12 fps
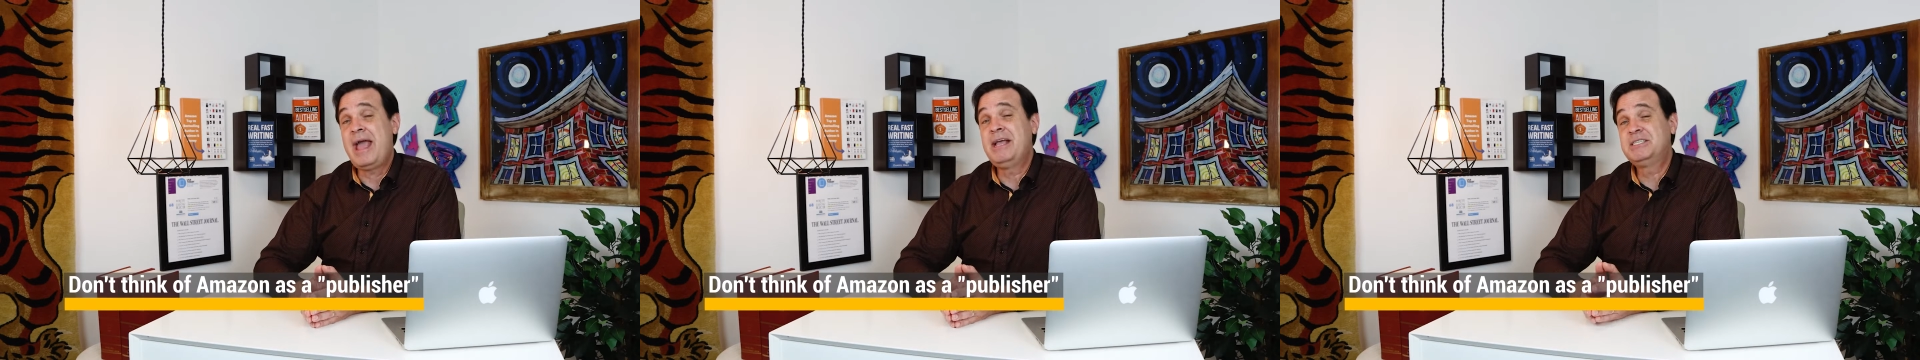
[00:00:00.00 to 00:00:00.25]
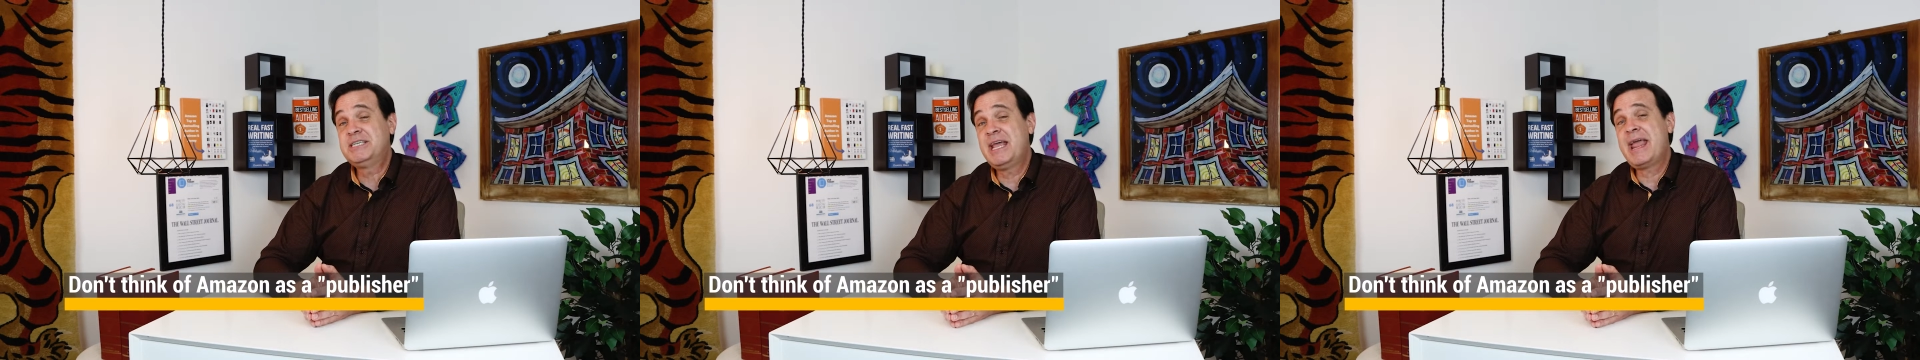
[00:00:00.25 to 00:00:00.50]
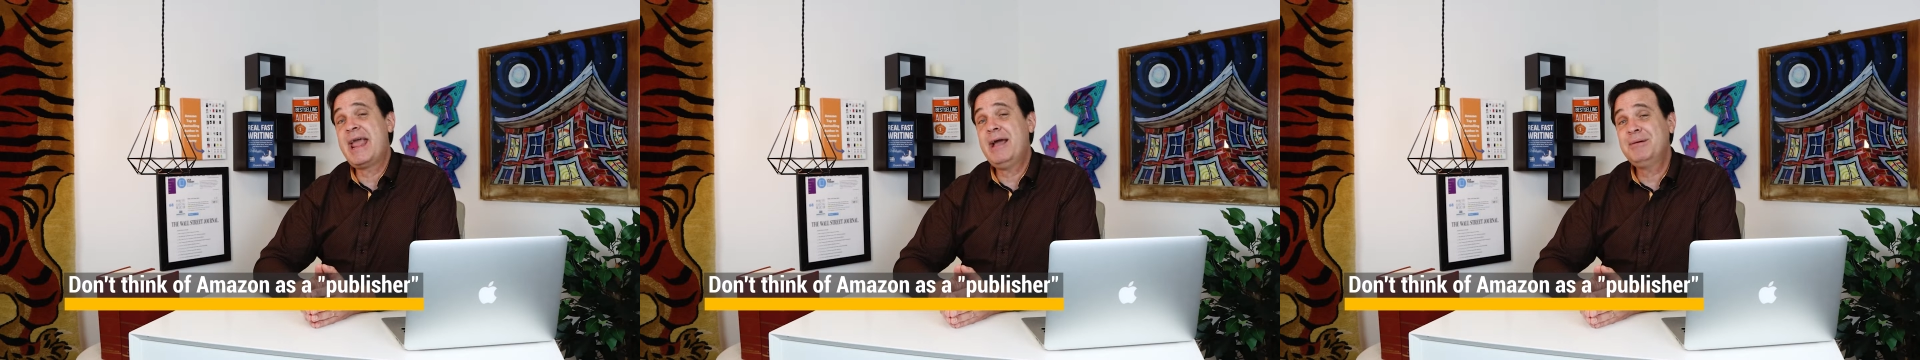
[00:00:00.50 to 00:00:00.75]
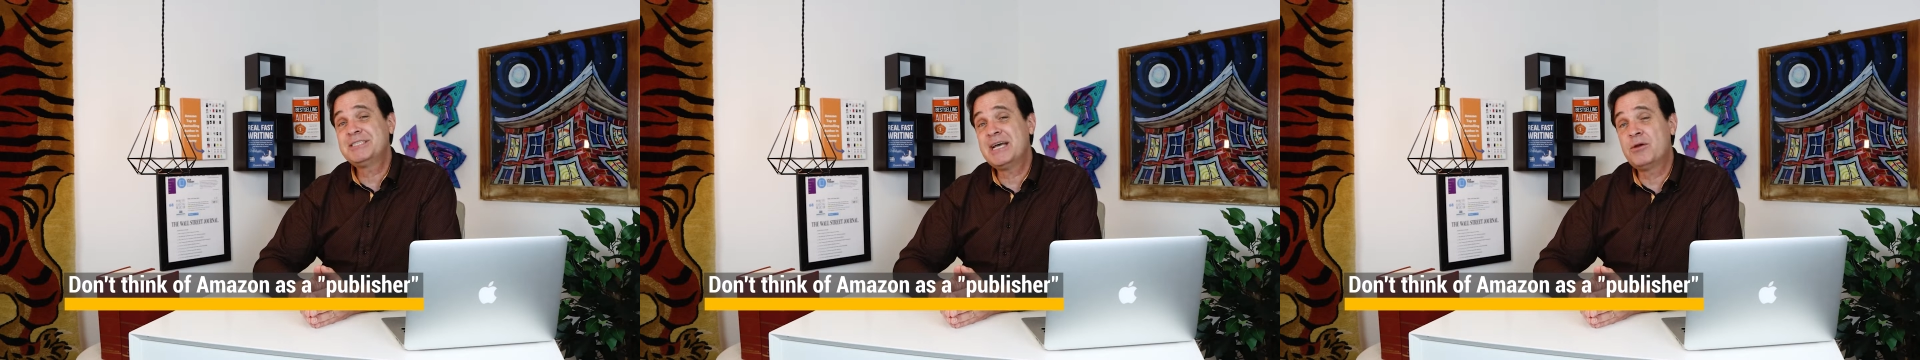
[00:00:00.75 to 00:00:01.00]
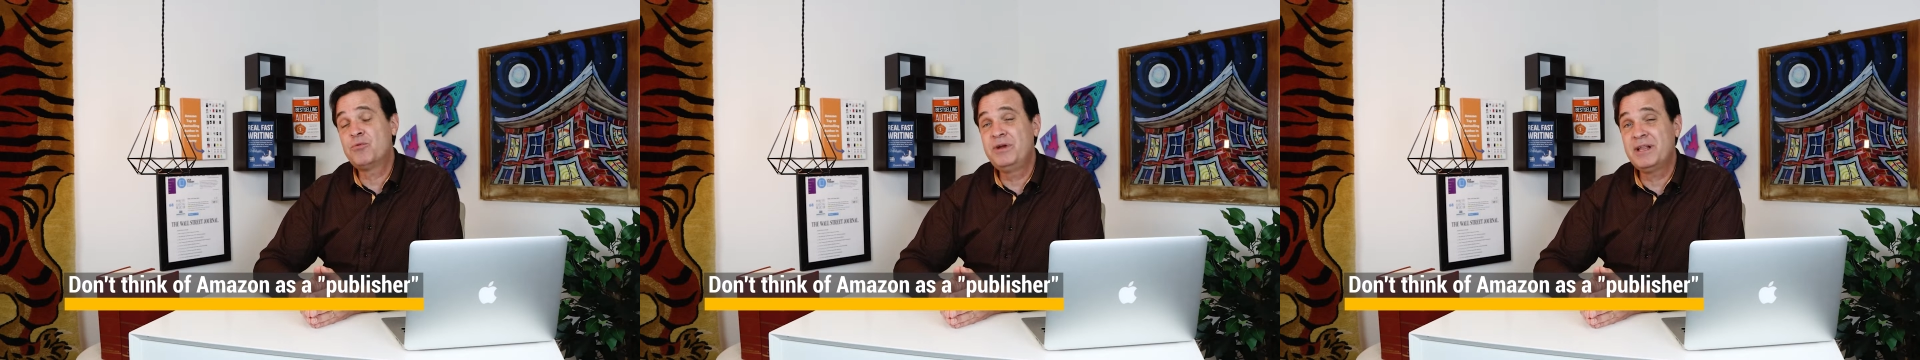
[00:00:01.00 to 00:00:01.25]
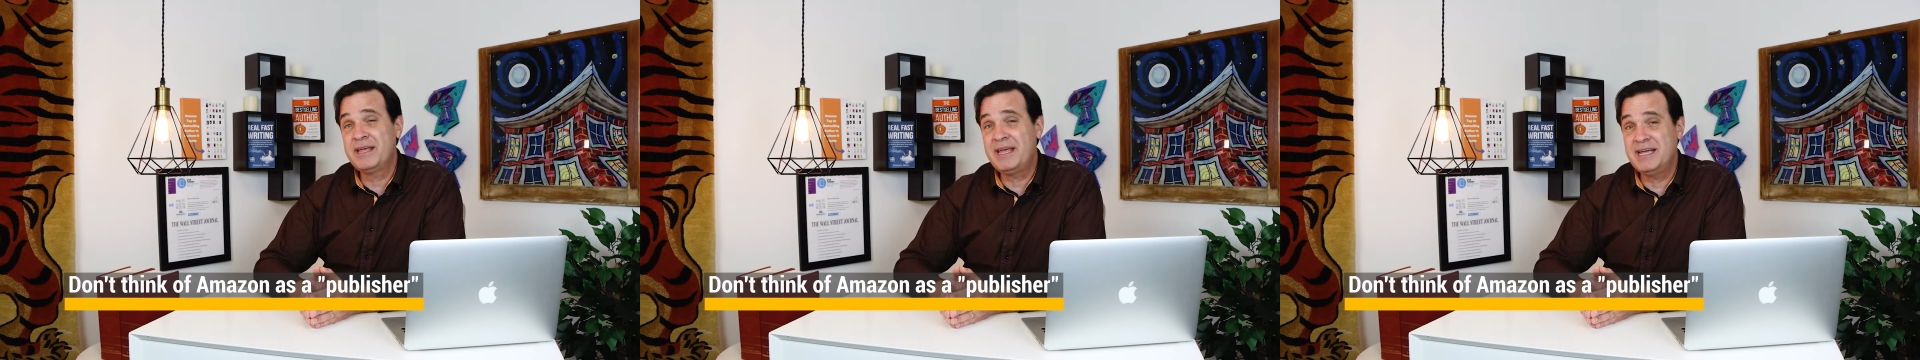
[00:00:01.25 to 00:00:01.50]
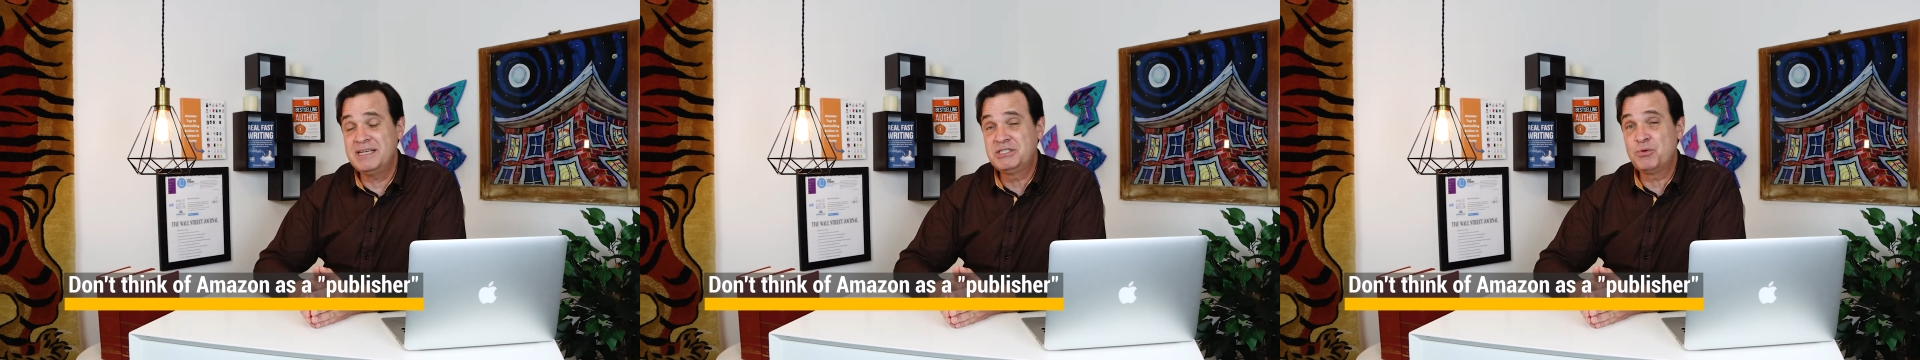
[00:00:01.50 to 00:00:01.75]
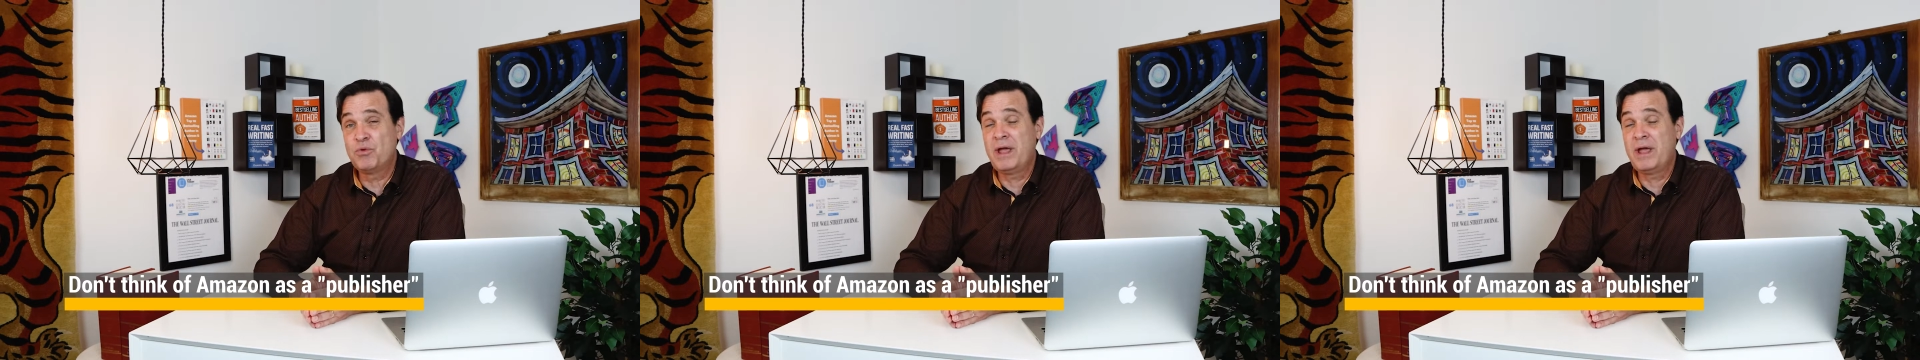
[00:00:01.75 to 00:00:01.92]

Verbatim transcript: You see, Amazon really is